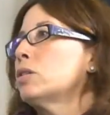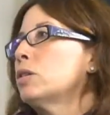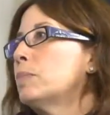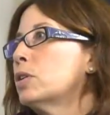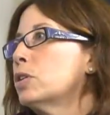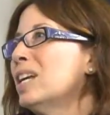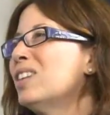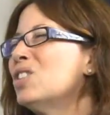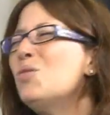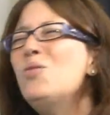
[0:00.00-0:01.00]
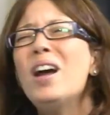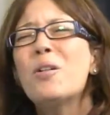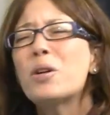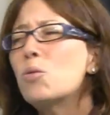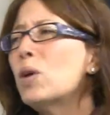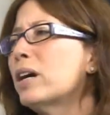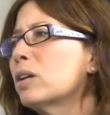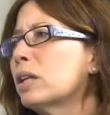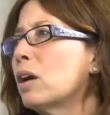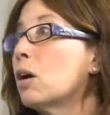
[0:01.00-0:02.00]
the person next you. Very
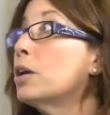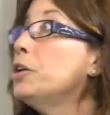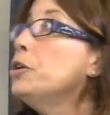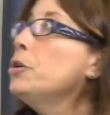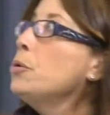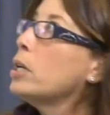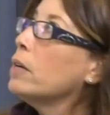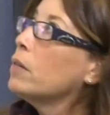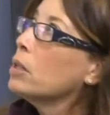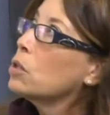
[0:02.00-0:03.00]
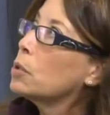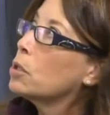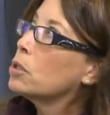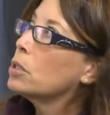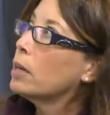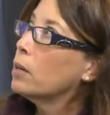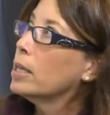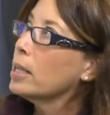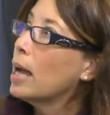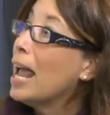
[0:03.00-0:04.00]
rarely are you giving this person
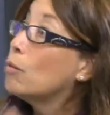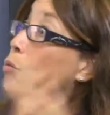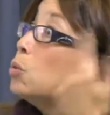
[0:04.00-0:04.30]
direct and